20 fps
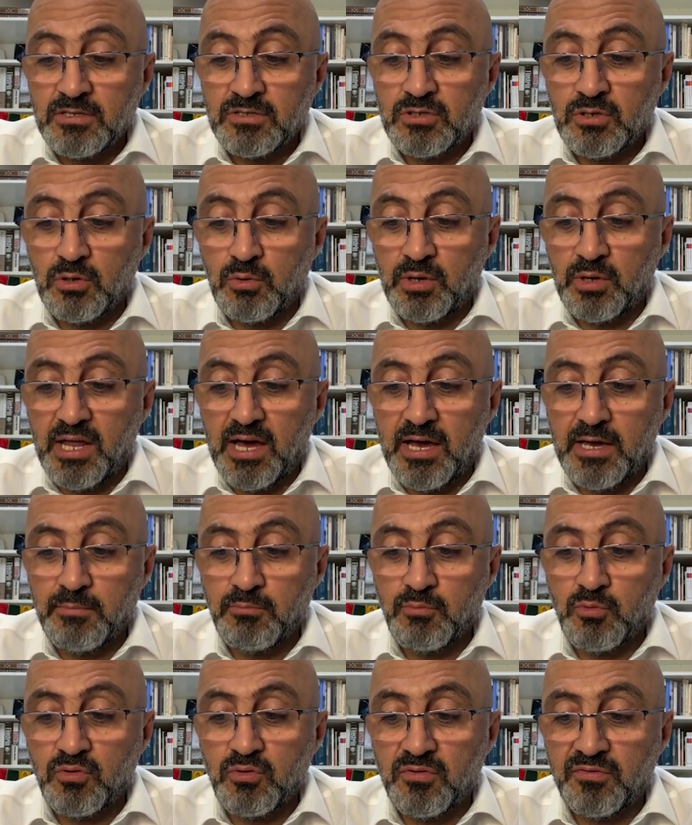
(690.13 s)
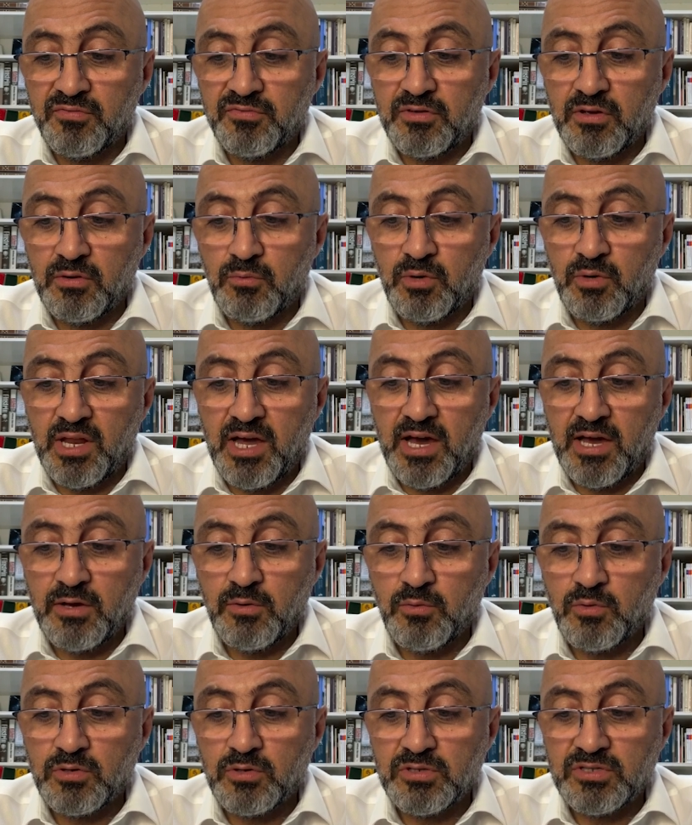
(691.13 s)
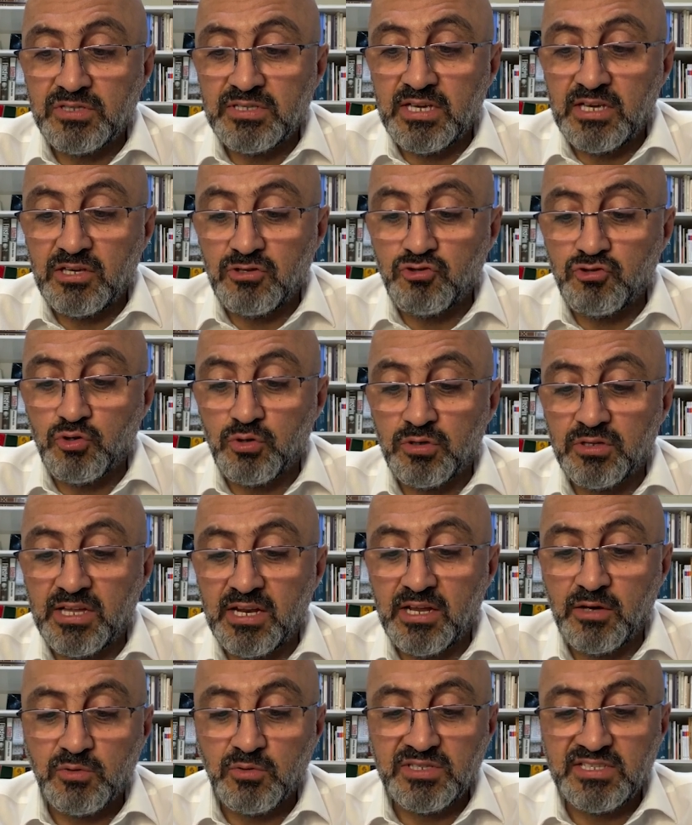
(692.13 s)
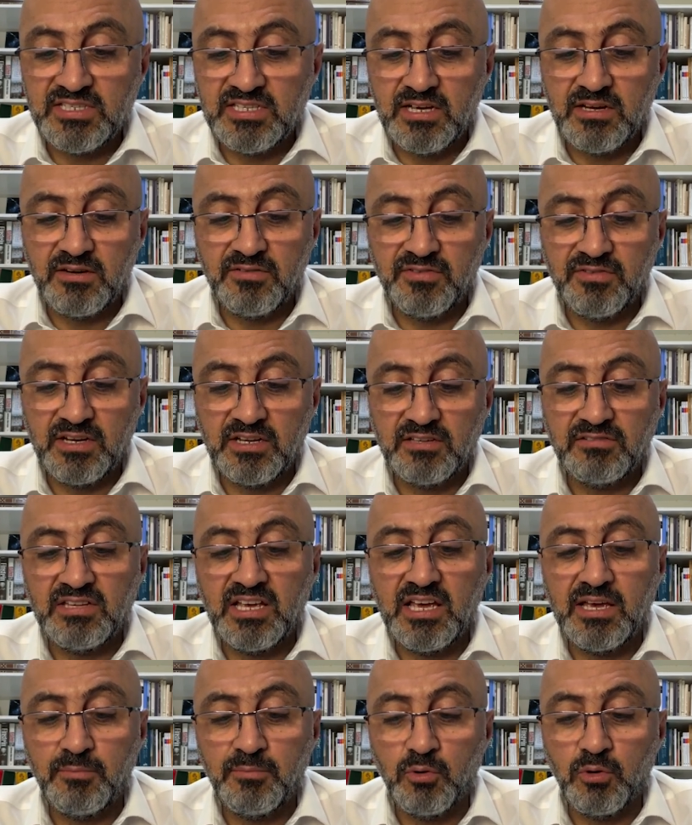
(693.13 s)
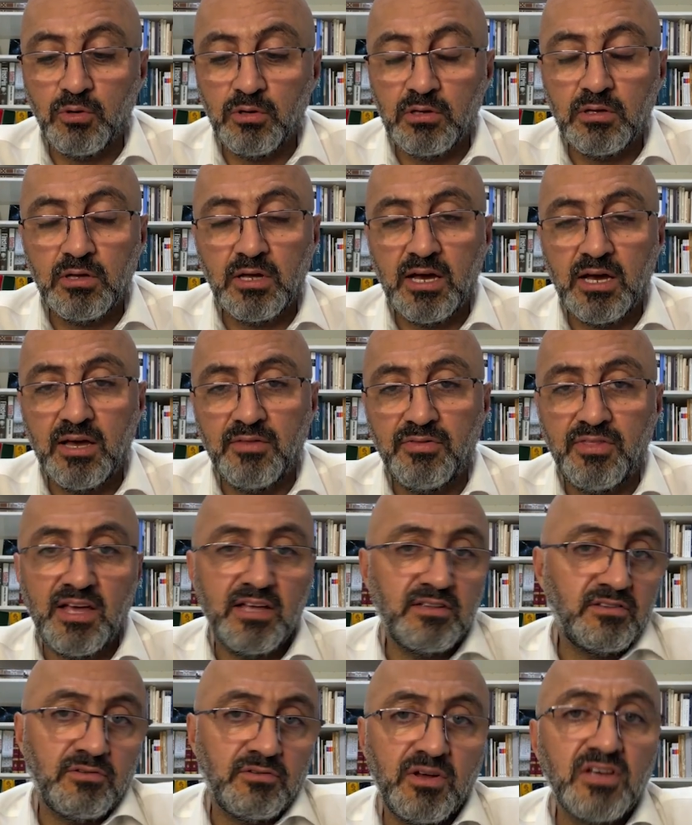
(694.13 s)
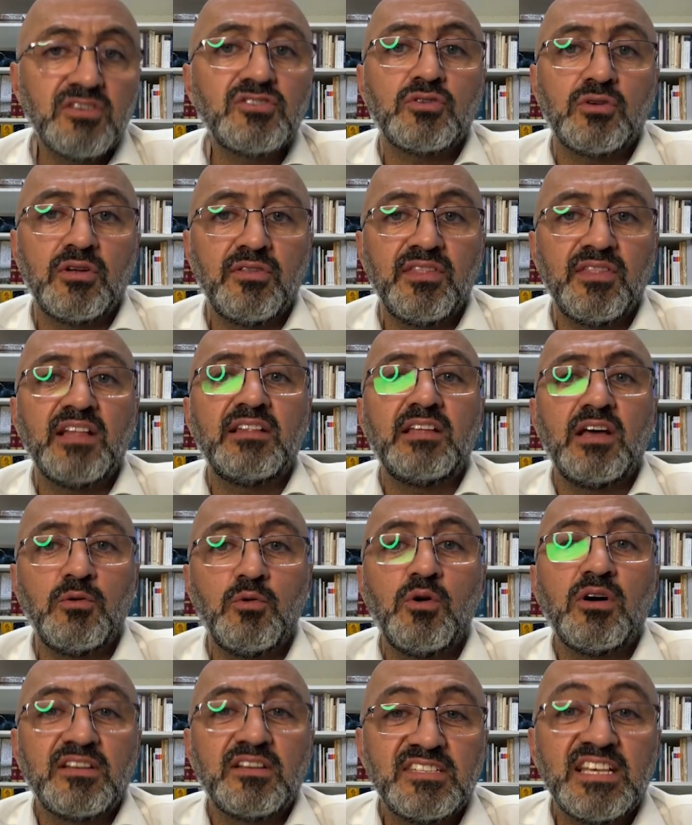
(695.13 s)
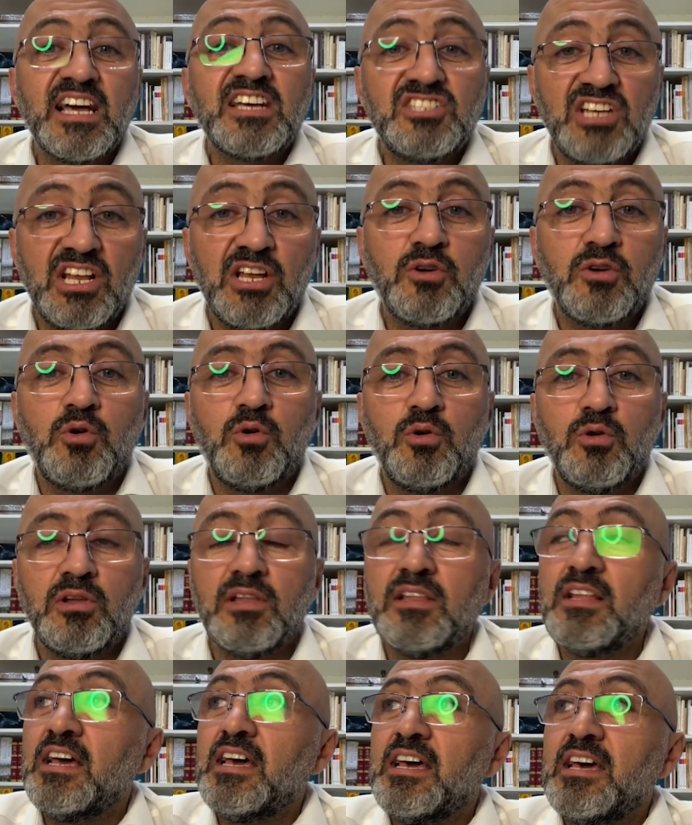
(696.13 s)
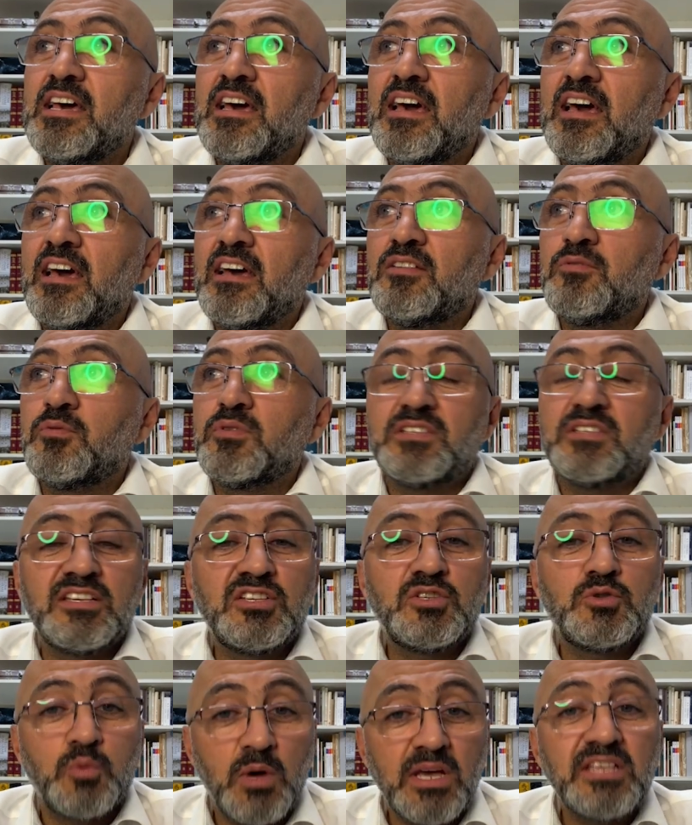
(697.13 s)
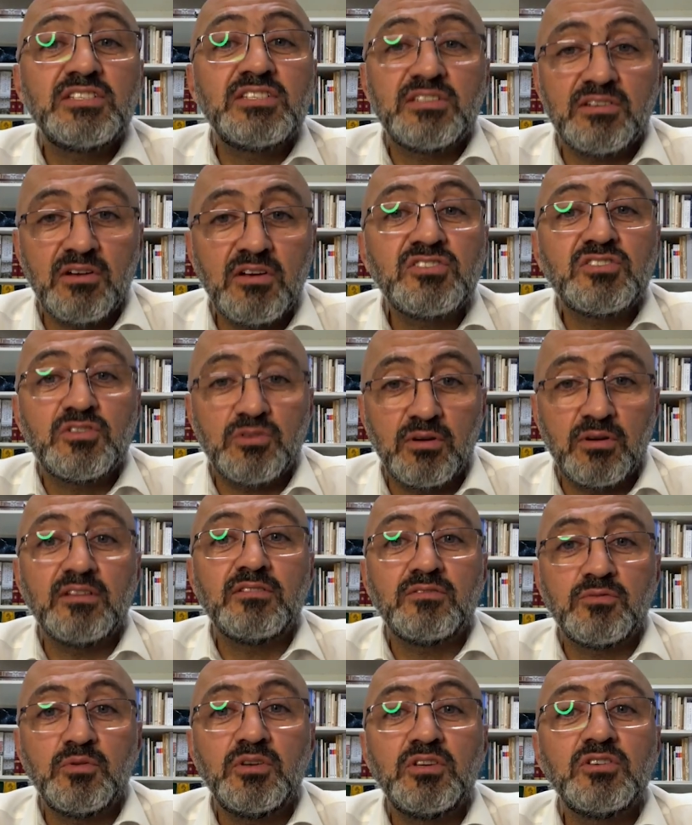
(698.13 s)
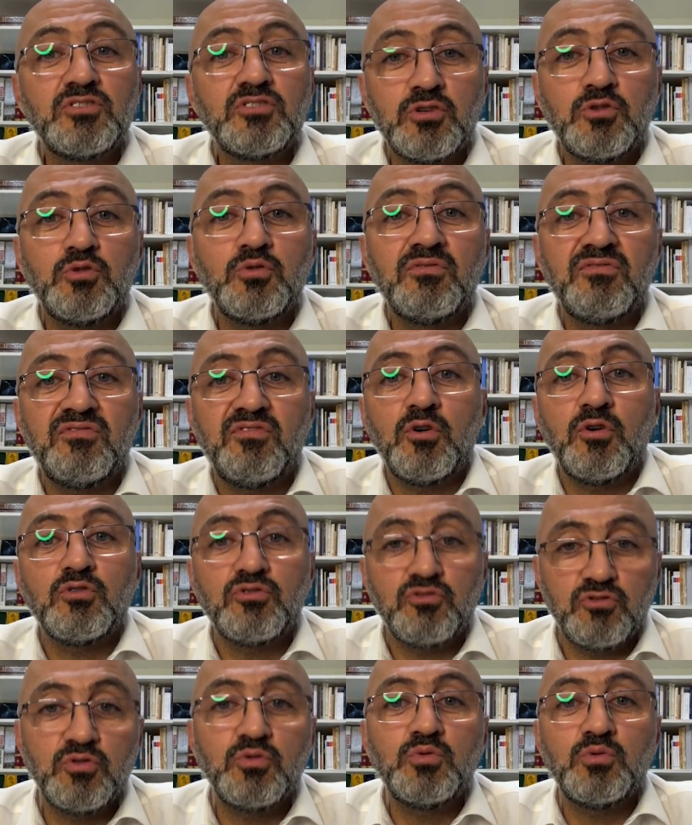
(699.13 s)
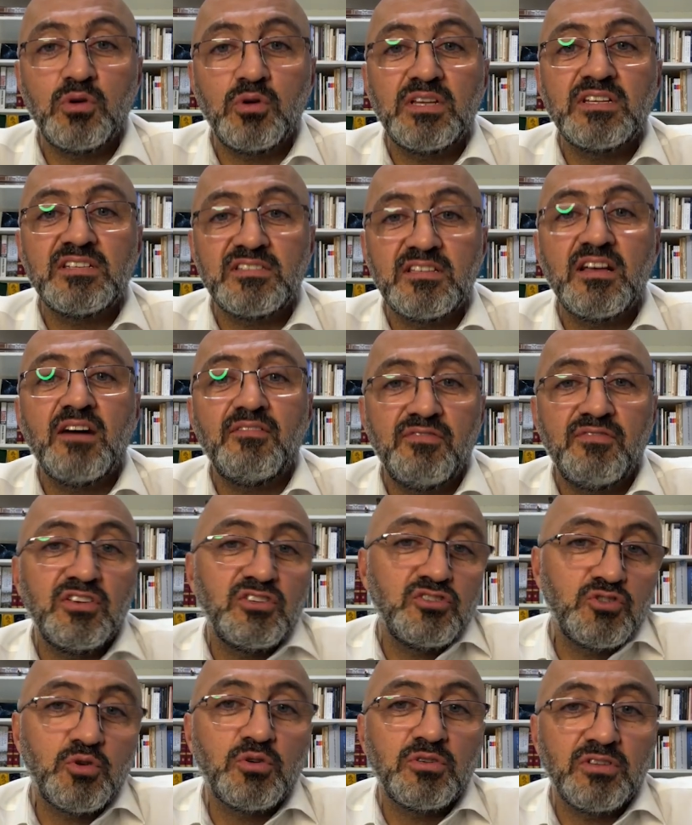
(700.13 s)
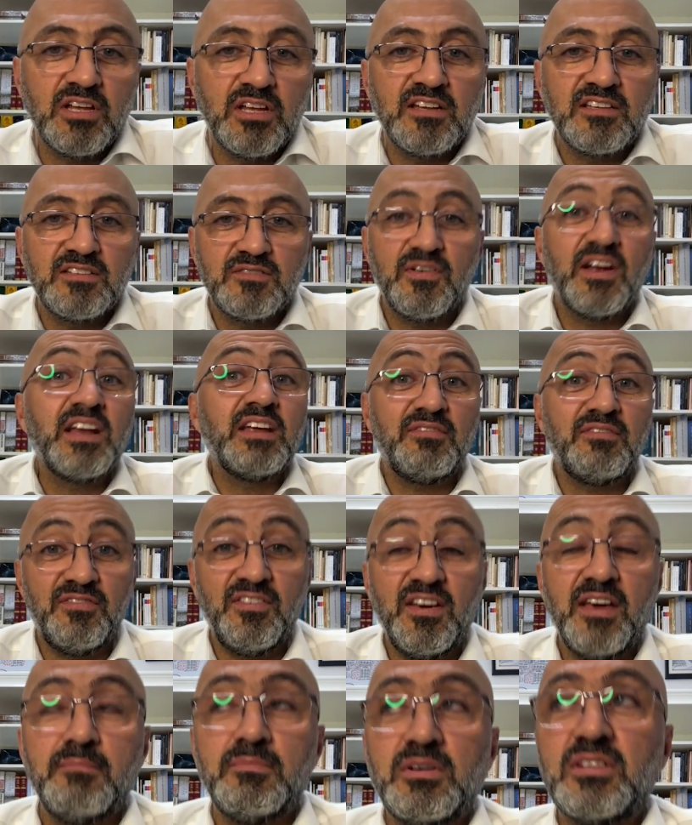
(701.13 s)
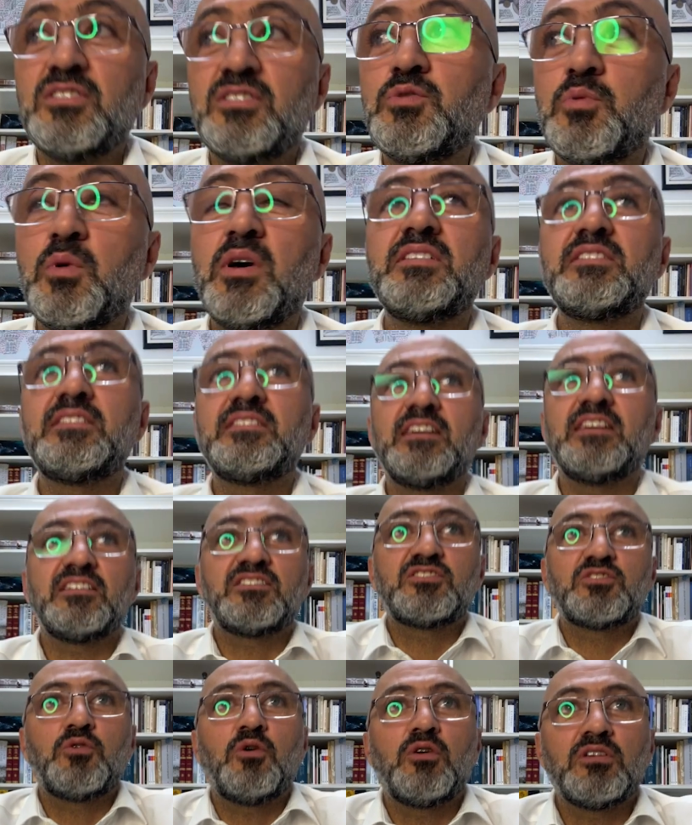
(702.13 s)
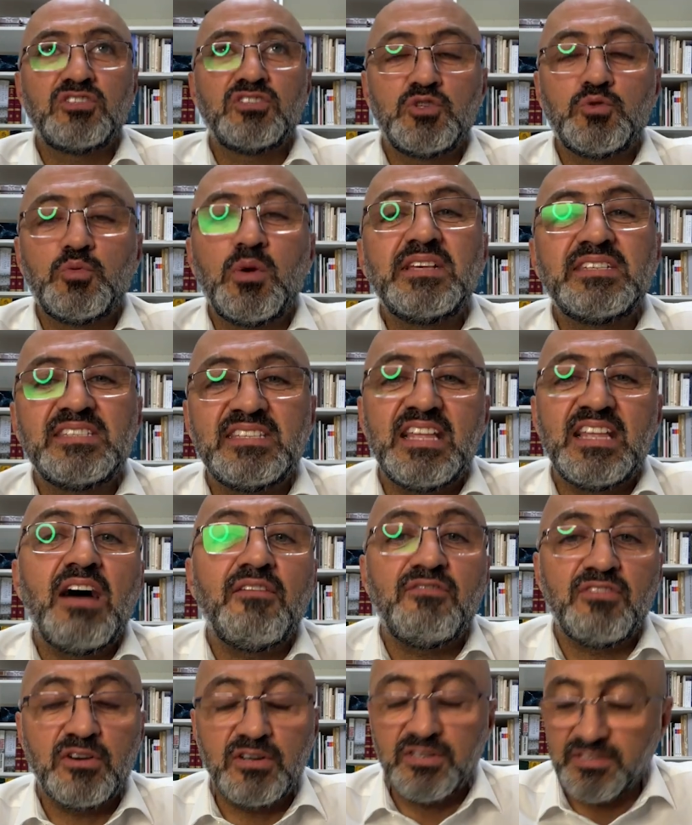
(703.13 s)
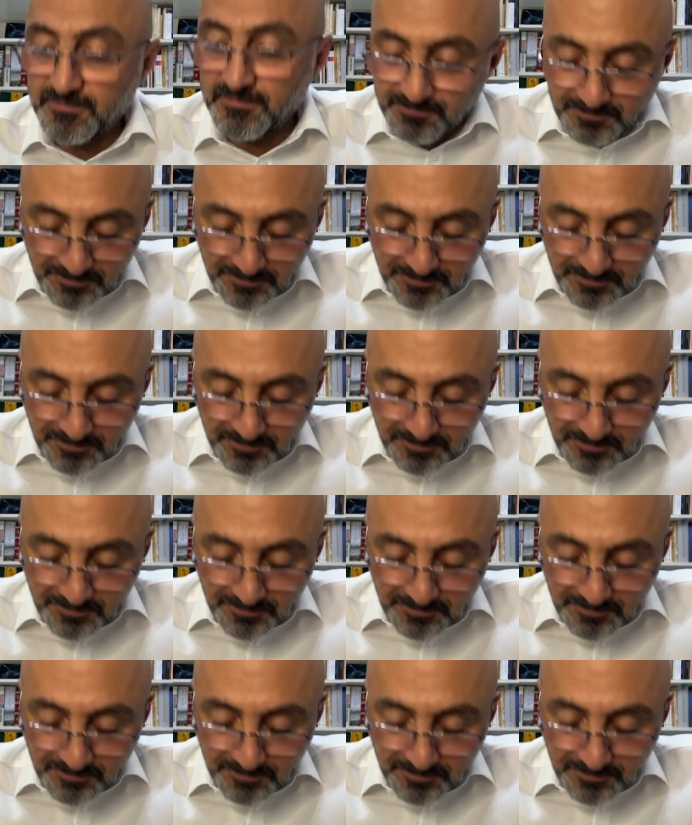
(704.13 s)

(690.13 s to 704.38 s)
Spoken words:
So when I was in Jordan, I was serving a table at a restaurant that I worked. It's actually called. It was a Swiss restaurant. We used to do fondue and stuff in Jordan. It's very famous, Swiss. It's called Swiss Tavern.